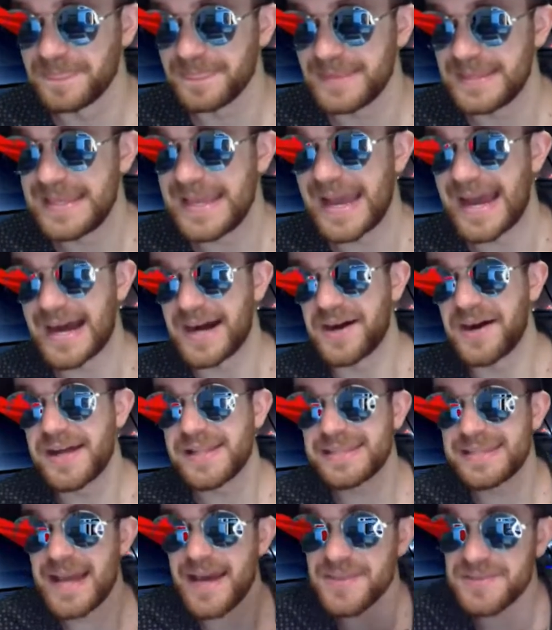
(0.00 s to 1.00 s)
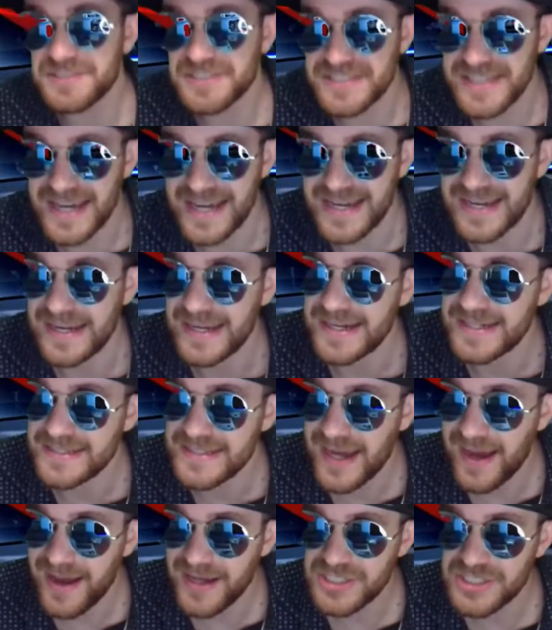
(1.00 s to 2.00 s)
Yeah, on the other side,
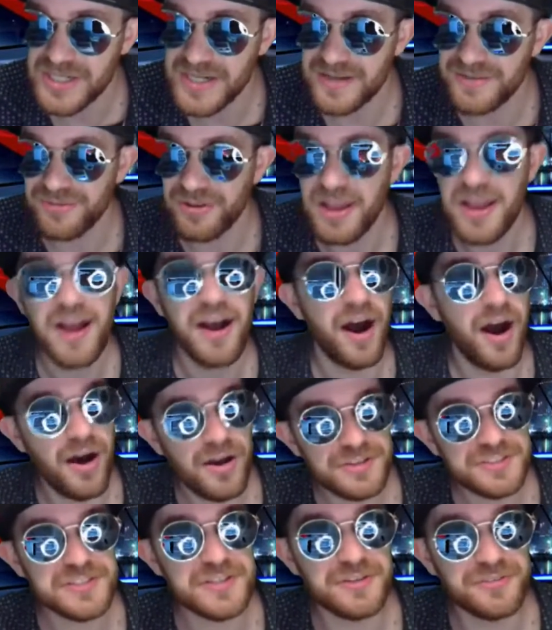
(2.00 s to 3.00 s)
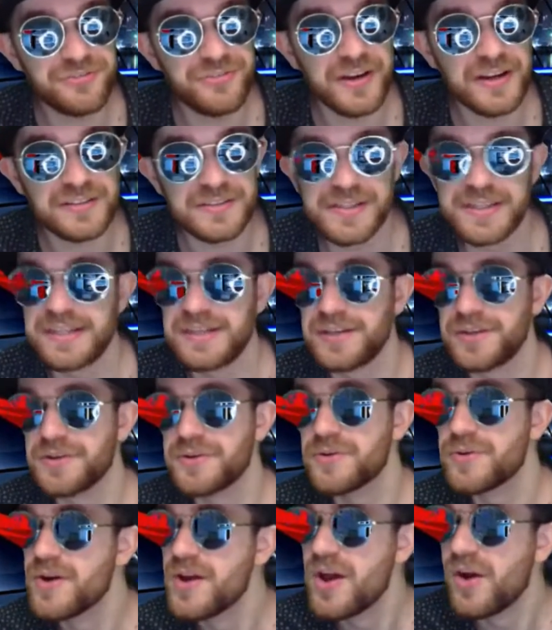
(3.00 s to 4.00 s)
Adashev, also fairly
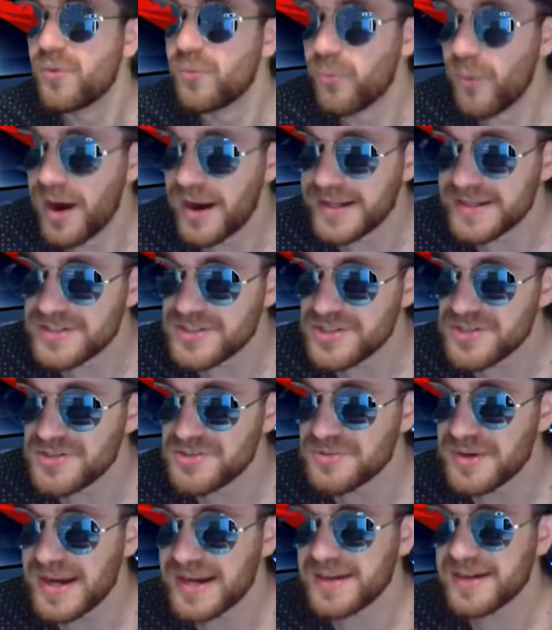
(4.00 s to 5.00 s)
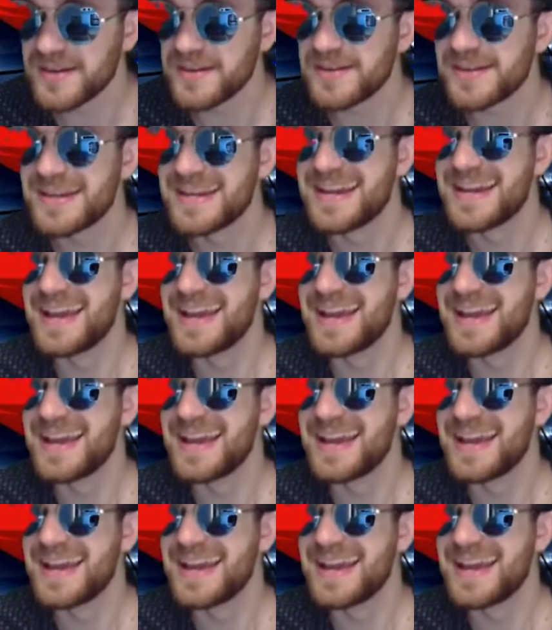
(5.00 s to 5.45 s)
new, 1-2 record.